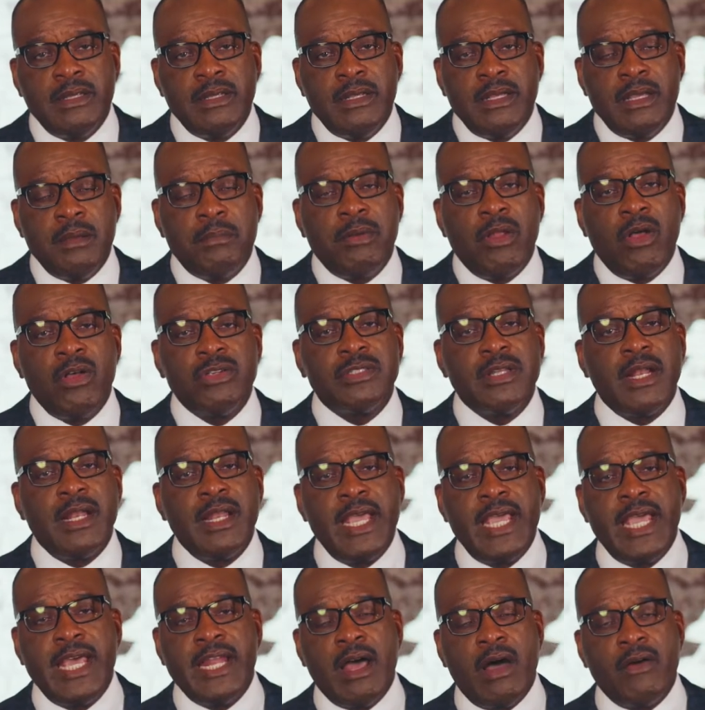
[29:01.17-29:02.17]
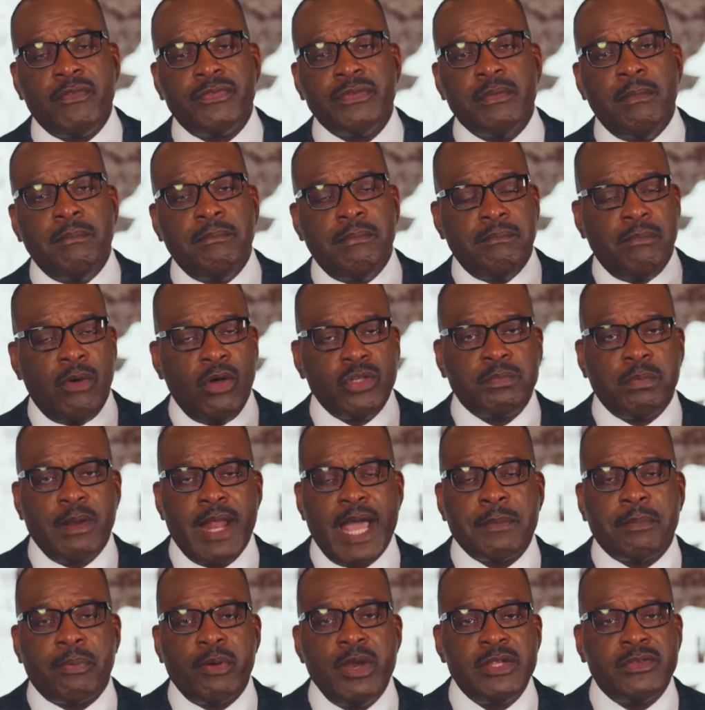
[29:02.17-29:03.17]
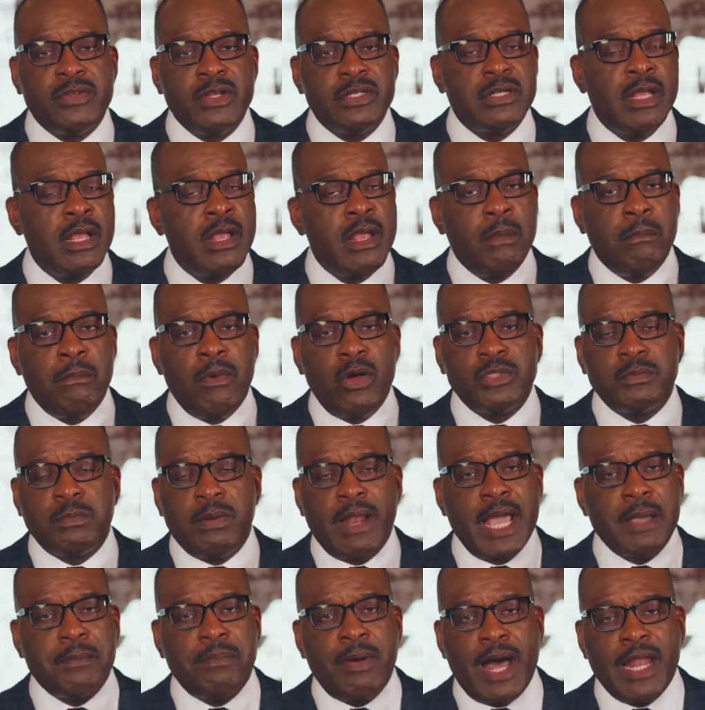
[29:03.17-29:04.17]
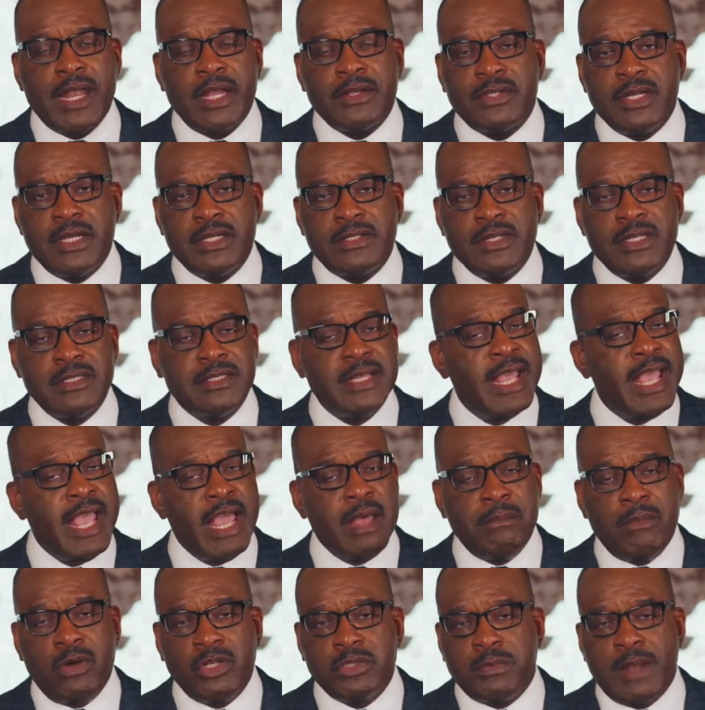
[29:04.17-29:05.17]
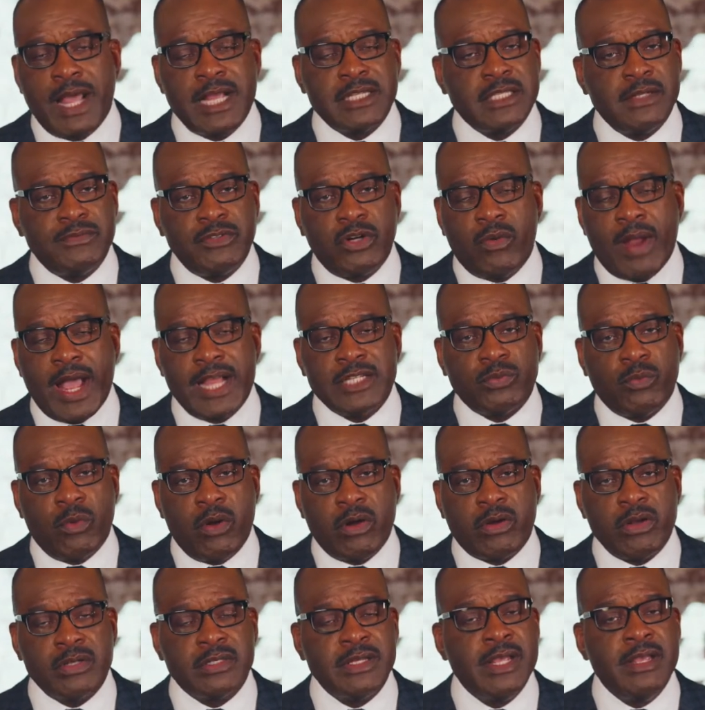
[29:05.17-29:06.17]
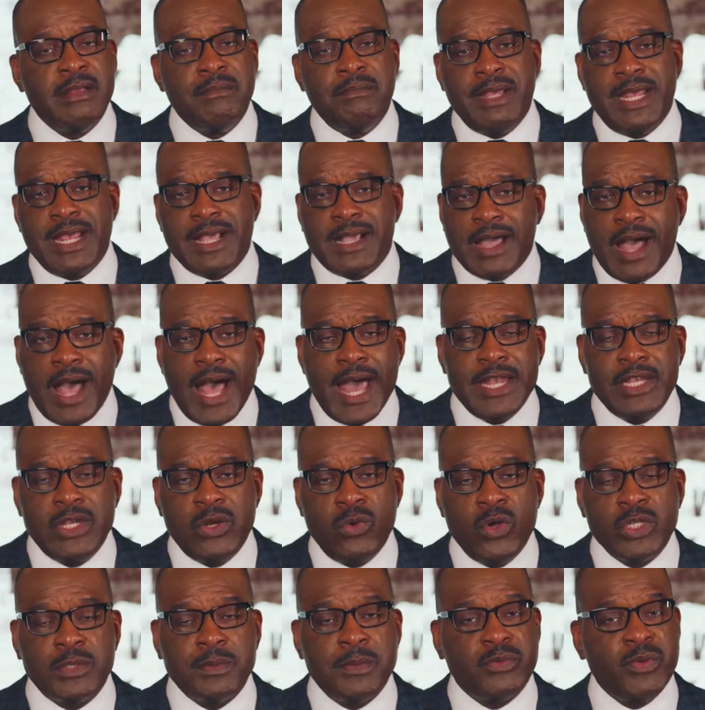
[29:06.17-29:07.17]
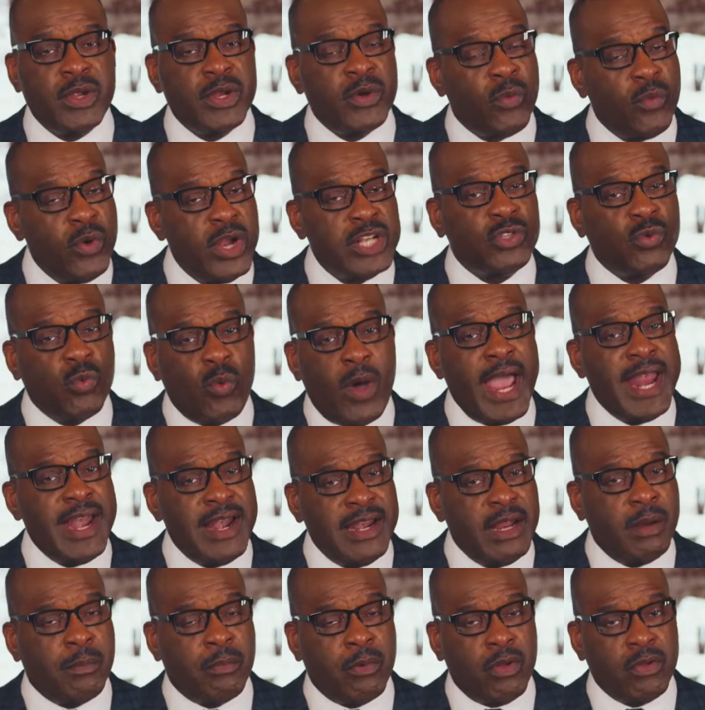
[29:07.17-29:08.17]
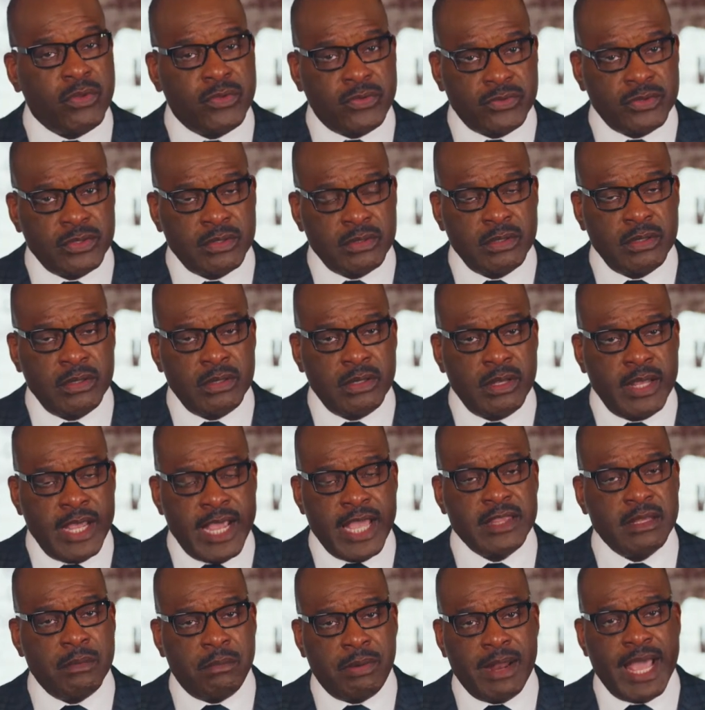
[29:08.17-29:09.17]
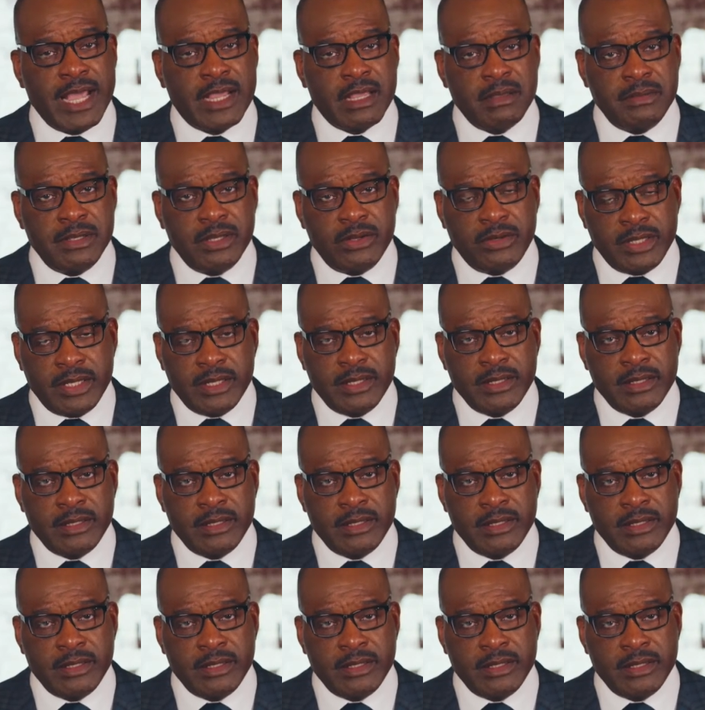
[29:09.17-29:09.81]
It blows the lid off of the most black preachers, most black politicians, and most black civil rights workers being conduits between rich white liberals and the black community.